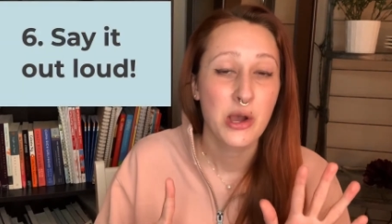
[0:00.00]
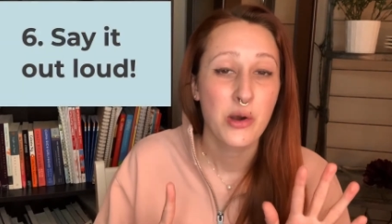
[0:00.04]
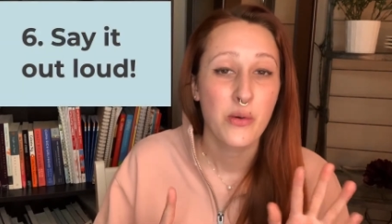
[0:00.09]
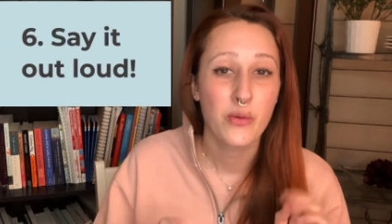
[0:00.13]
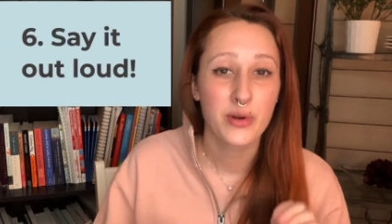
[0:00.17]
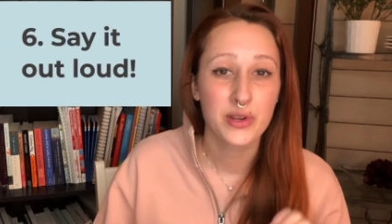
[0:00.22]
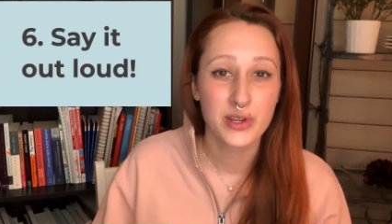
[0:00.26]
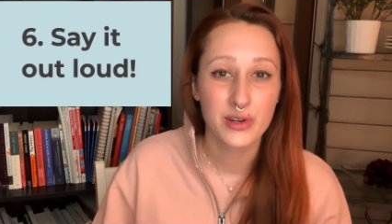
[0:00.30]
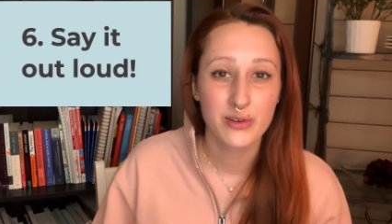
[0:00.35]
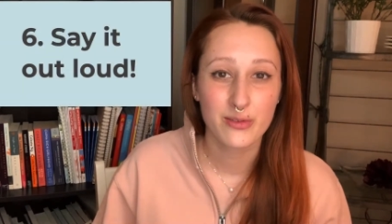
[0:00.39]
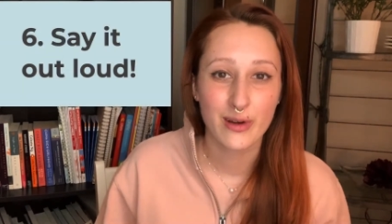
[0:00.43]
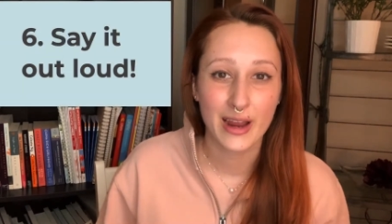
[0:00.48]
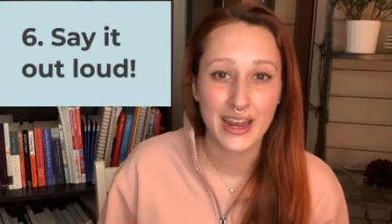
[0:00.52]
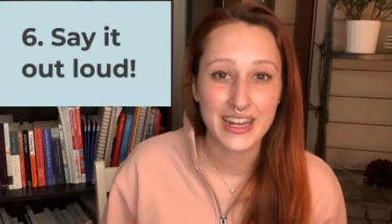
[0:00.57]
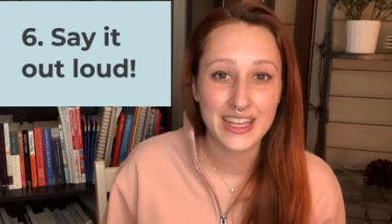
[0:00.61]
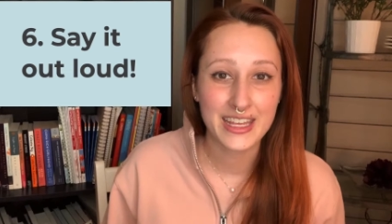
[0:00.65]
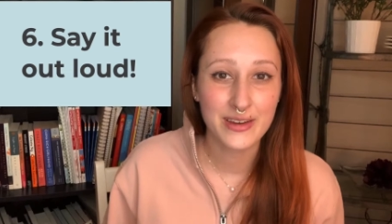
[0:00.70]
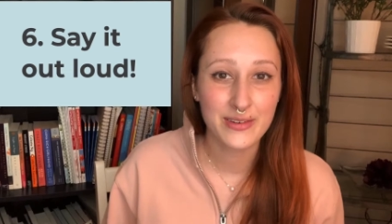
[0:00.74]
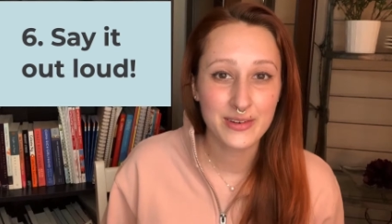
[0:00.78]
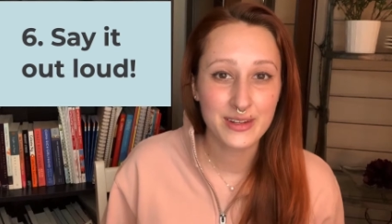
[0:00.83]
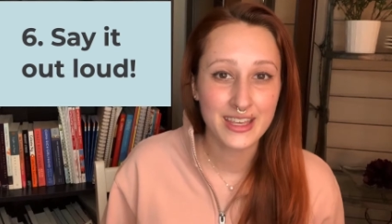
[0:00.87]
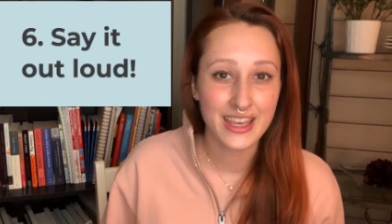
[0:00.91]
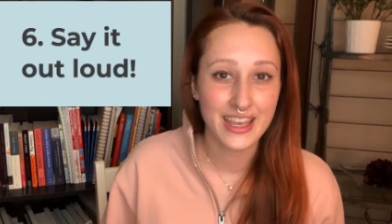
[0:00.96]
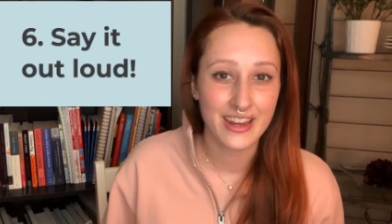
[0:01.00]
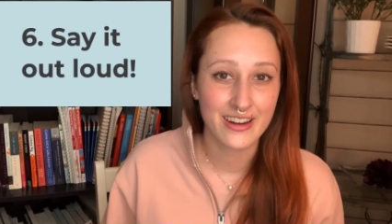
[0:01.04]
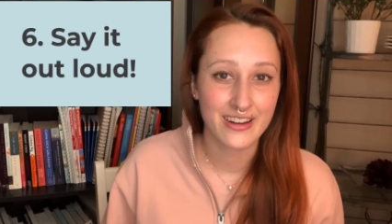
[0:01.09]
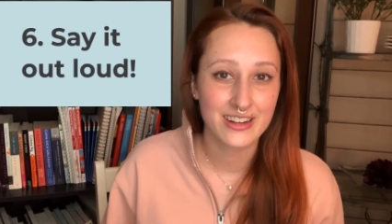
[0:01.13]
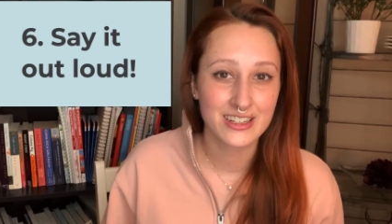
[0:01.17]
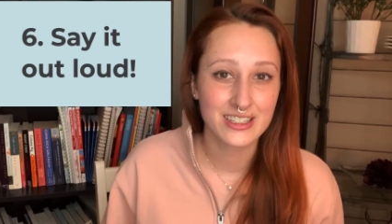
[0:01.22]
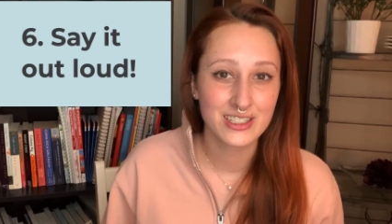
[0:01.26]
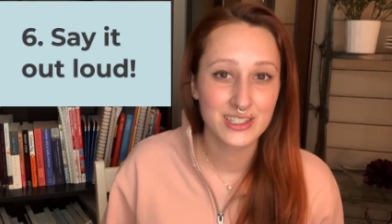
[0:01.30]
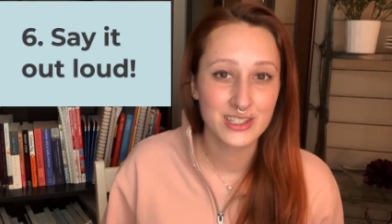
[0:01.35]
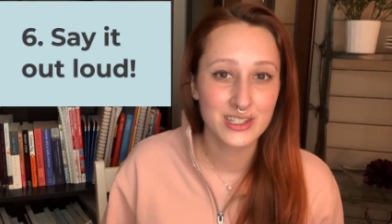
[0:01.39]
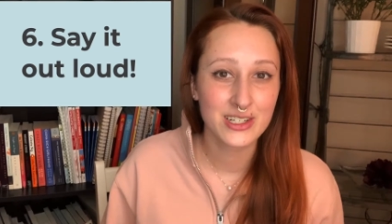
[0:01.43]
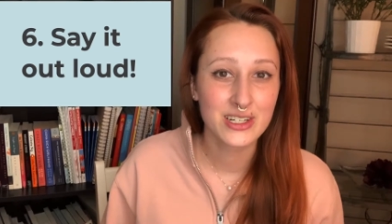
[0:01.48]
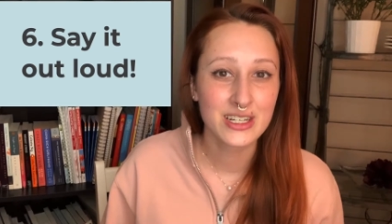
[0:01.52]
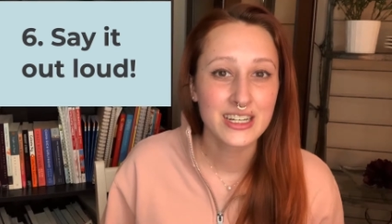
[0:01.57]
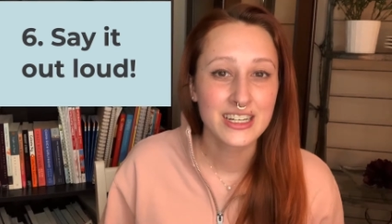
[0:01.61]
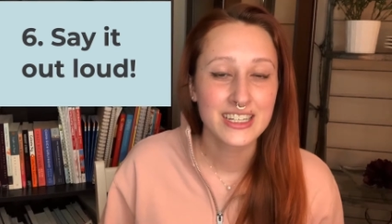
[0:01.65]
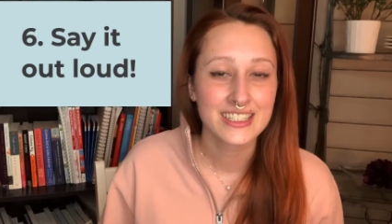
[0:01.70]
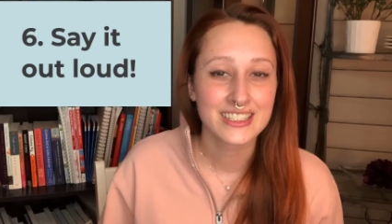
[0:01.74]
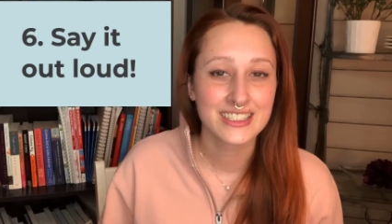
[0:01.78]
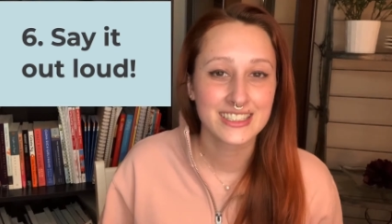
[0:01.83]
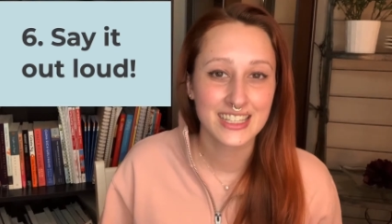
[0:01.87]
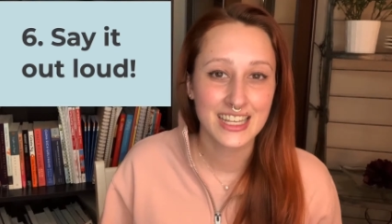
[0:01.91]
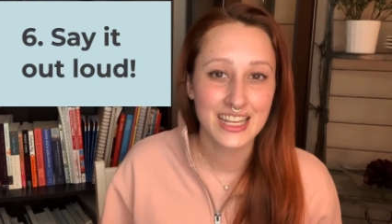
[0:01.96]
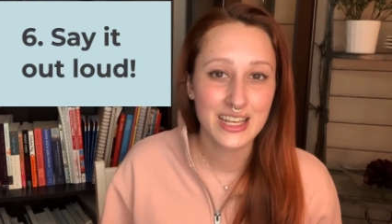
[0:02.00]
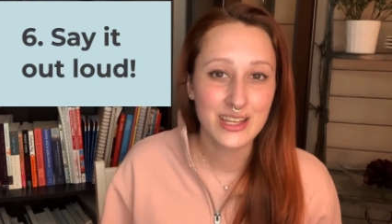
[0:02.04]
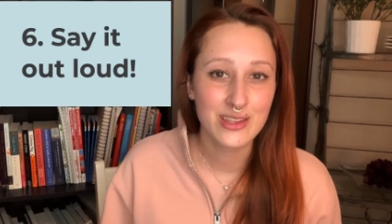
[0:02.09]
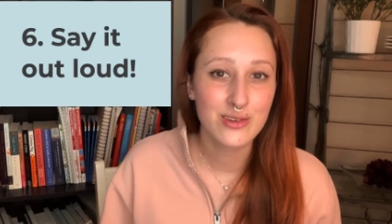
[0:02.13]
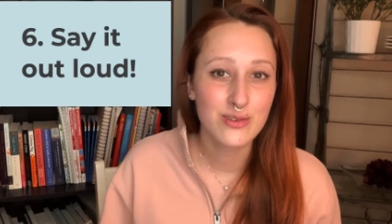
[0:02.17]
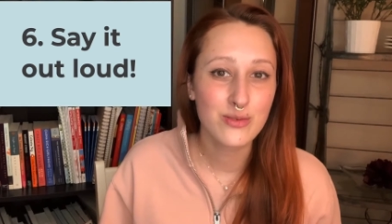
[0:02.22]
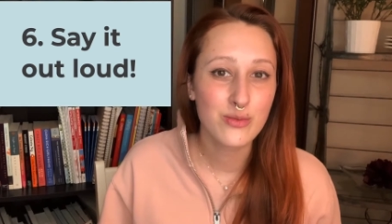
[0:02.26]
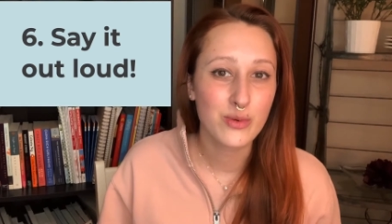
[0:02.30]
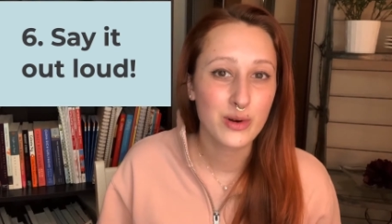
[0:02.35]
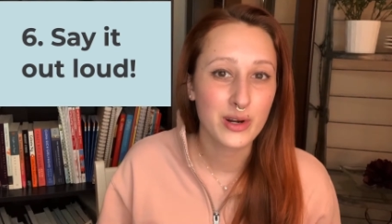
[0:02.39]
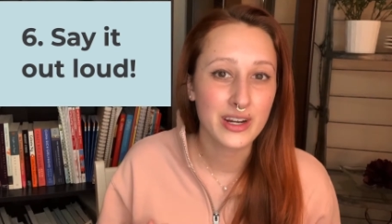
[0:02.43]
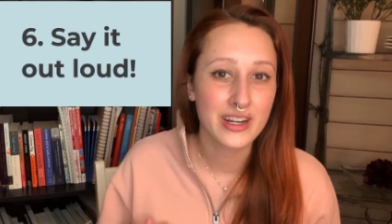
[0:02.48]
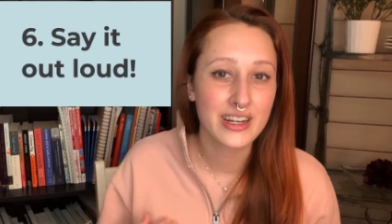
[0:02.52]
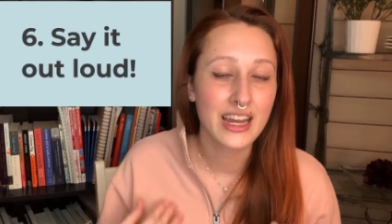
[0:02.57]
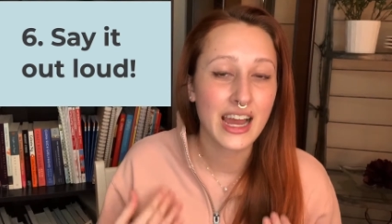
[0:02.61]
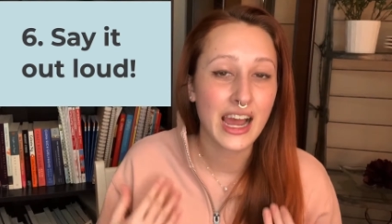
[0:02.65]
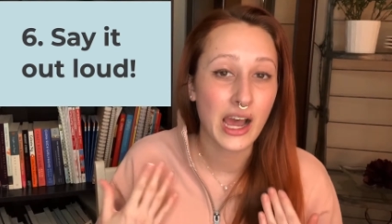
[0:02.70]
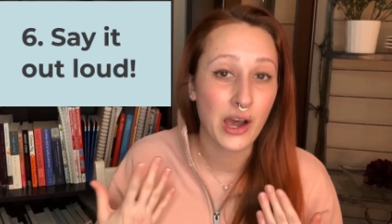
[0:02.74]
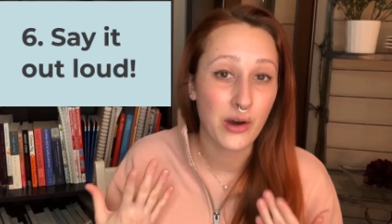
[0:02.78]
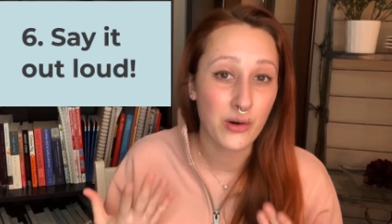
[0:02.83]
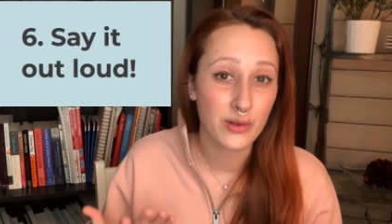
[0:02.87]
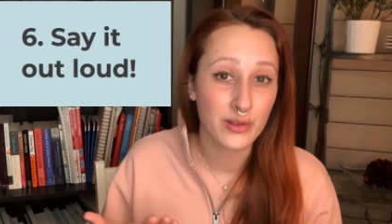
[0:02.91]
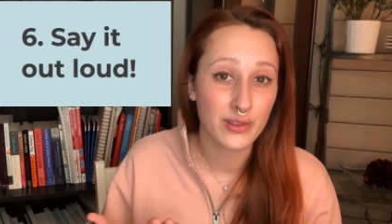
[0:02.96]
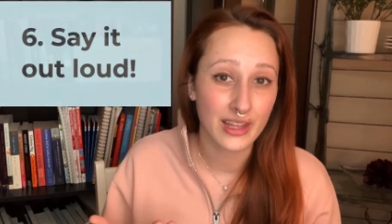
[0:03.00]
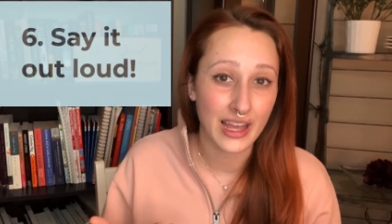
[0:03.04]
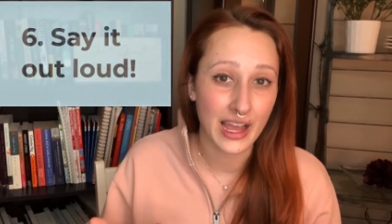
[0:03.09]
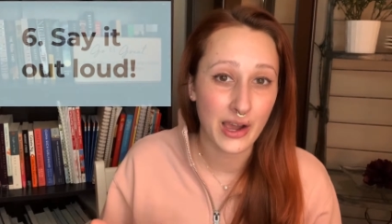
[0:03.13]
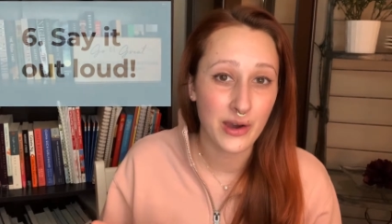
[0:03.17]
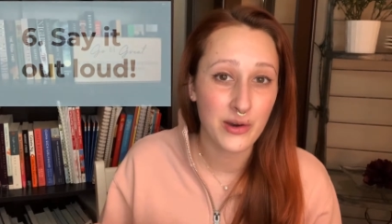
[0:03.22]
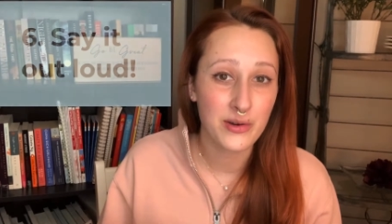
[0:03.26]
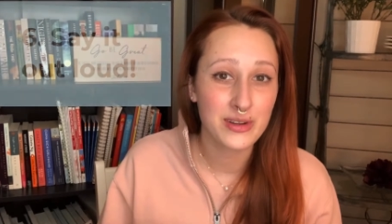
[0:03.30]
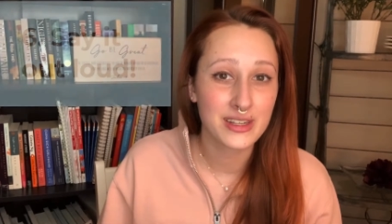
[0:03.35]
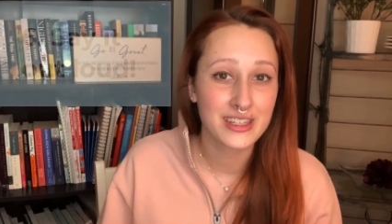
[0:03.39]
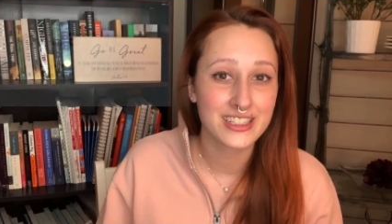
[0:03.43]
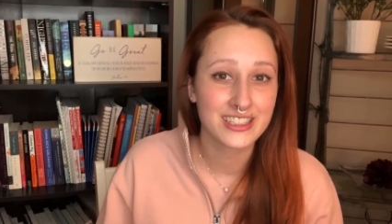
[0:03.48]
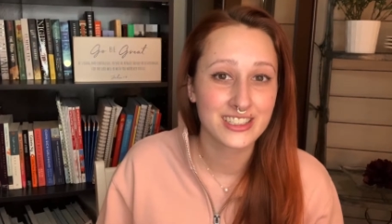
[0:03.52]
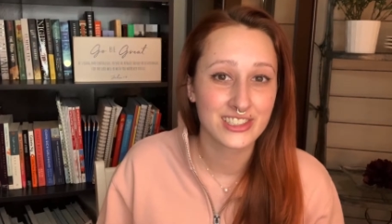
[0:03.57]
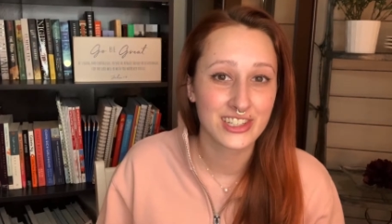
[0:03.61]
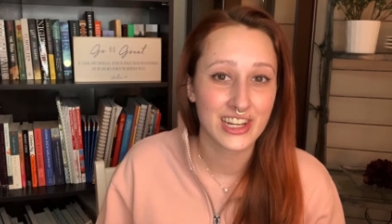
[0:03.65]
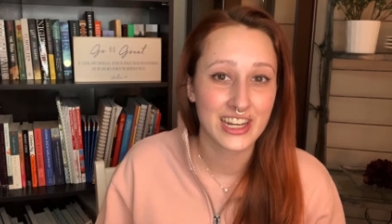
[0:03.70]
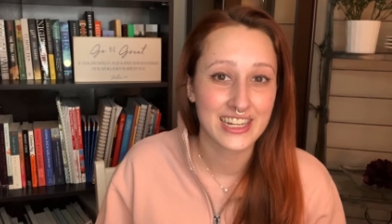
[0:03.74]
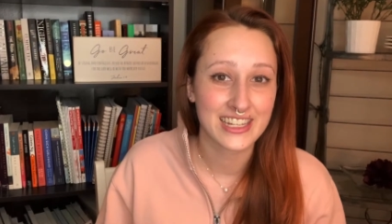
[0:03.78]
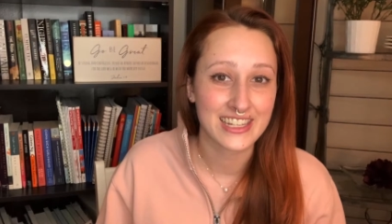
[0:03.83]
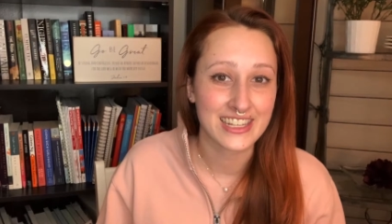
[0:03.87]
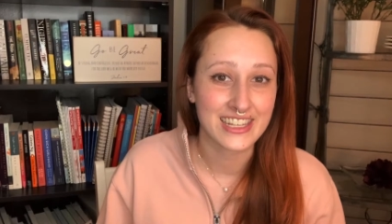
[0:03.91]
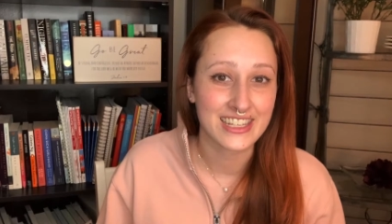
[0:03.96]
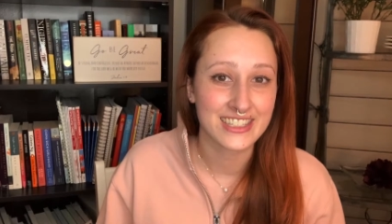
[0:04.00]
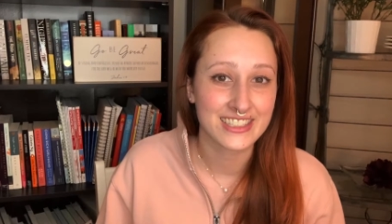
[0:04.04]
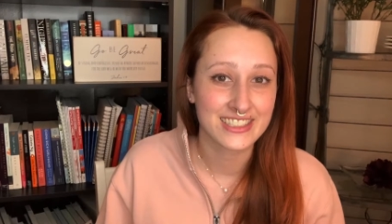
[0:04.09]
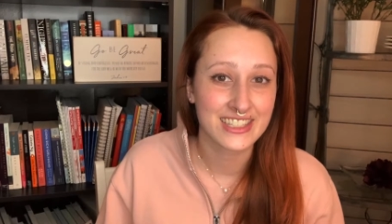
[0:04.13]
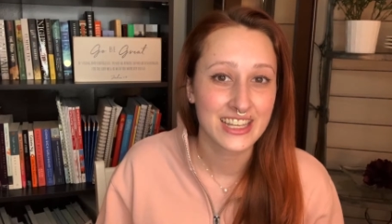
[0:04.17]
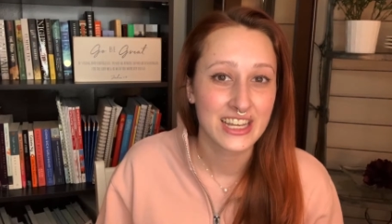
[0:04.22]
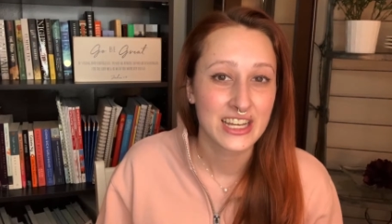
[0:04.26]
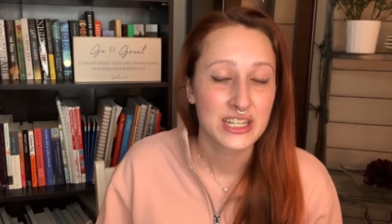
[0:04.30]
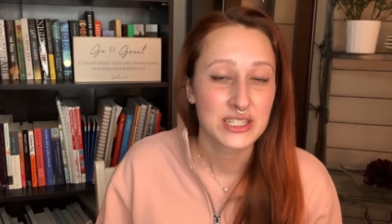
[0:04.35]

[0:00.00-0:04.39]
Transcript: When you're writing out a character, say the word out loud in Chinese.